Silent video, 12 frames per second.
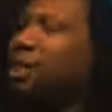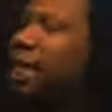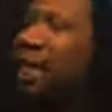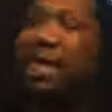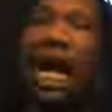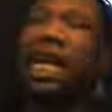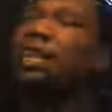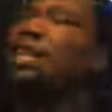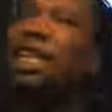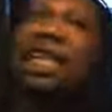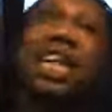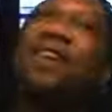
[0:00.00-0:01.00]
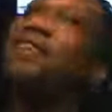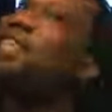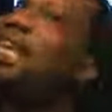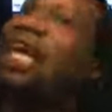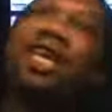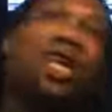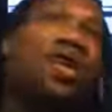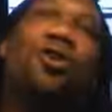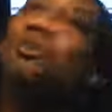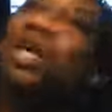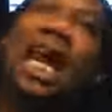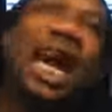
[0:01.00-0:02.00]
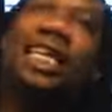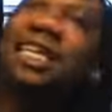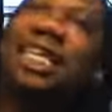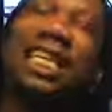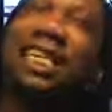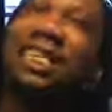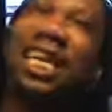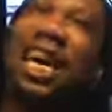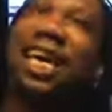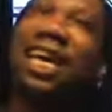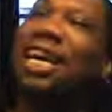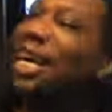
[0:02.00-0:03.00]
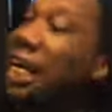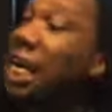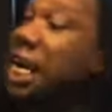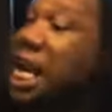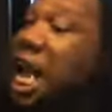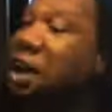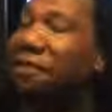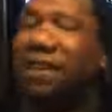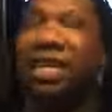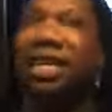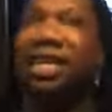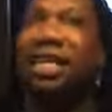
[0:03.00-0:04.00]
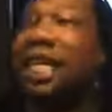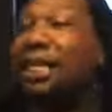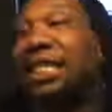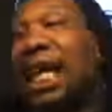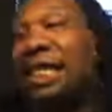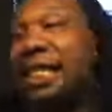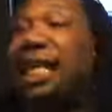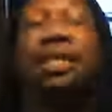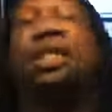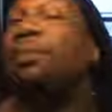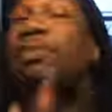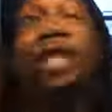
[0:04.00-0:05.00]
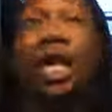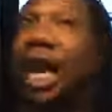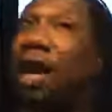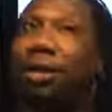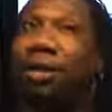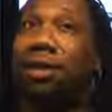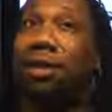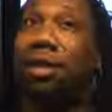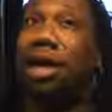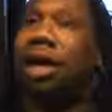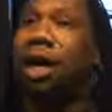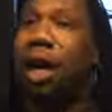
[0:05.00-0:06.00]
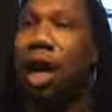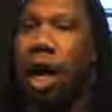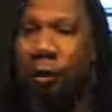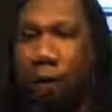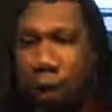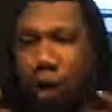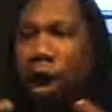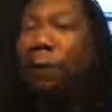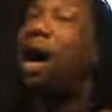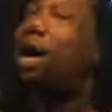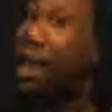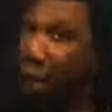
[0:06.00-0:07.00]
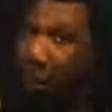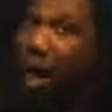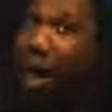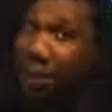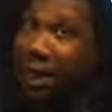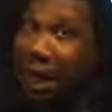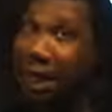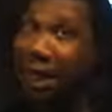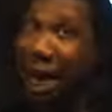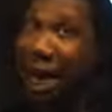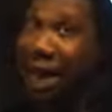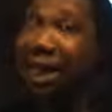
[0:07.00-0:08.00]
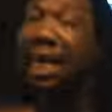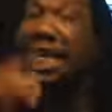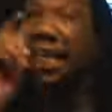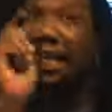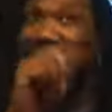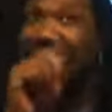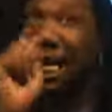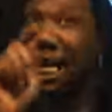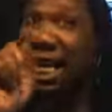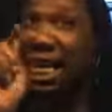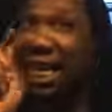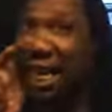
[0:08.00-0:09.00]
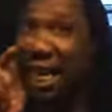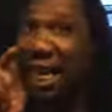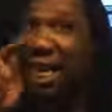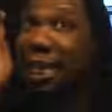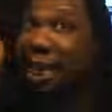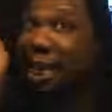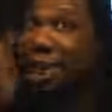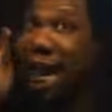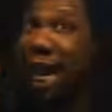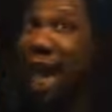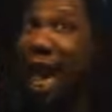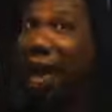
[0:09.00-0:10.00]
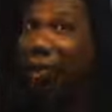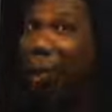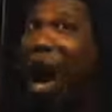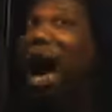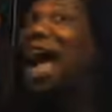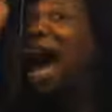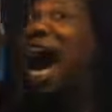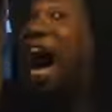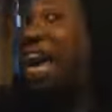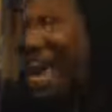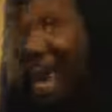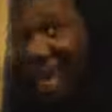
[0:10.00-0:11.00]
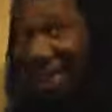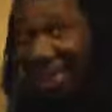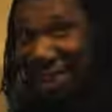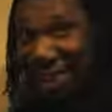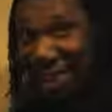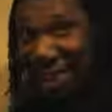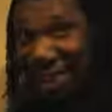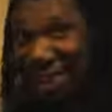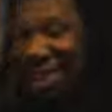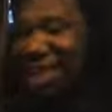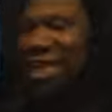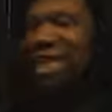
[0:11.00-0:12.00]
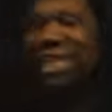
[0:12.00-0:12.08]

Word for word: Technology can never tell the human how to DJ. Never. That's not that's something else. If you talk about hip hop DJing, D E E J A Y I N. Yes.